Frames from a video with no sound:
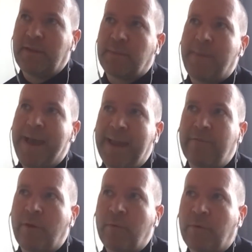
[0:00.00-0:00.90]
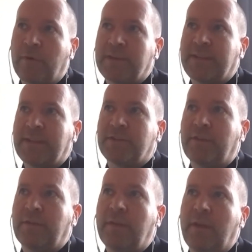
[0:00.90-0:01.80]
a payroll organisation,
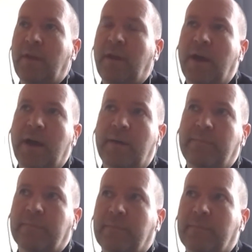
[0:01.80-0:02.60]
um,